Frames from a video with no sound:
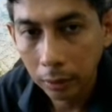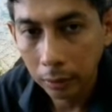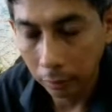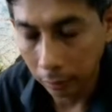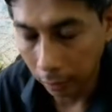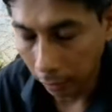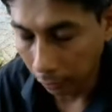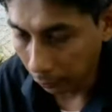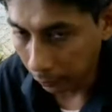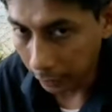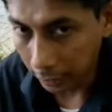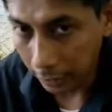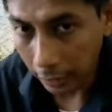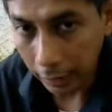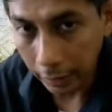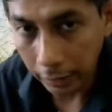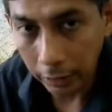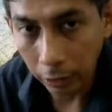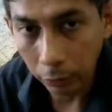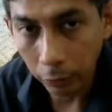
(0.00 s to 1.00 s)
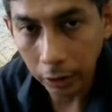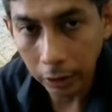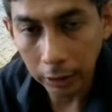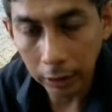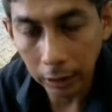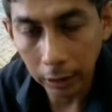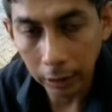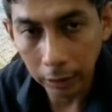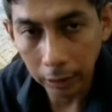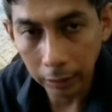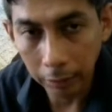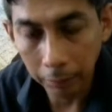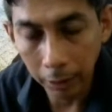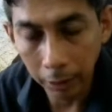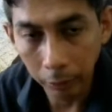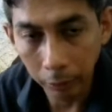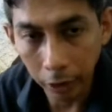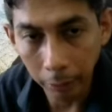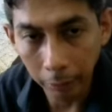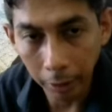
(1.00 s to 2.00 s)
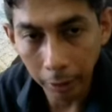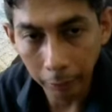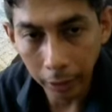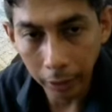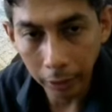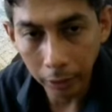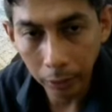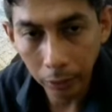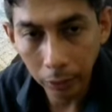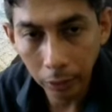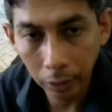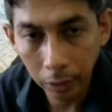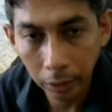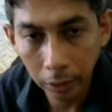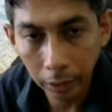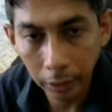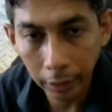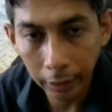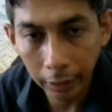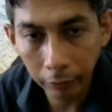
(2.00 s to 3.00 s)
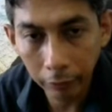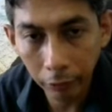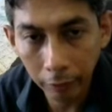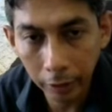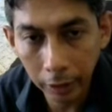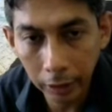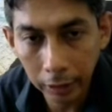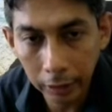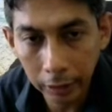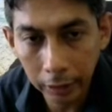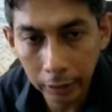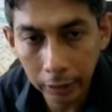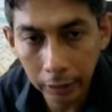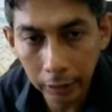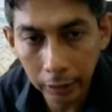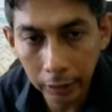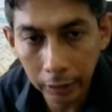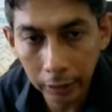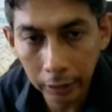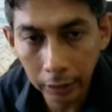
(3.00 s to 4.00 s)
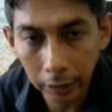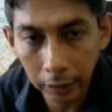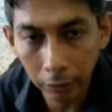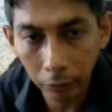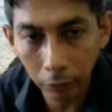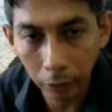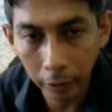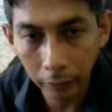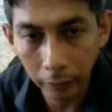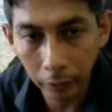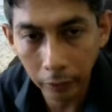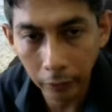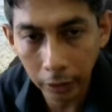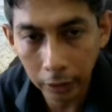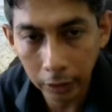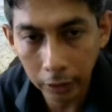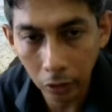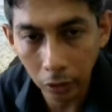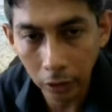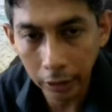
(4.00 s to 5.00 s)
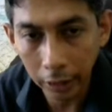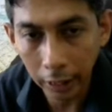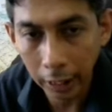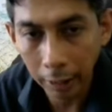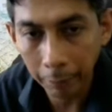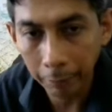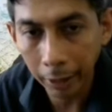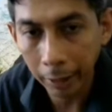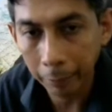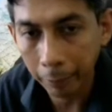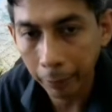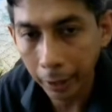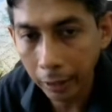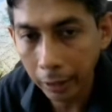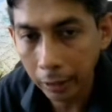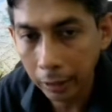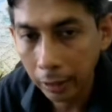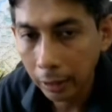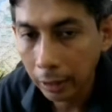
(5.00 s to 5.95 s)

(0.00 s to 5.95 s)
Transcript: Right, we will see later what is memory map I/O, and we will learn the what is called the ARM embed.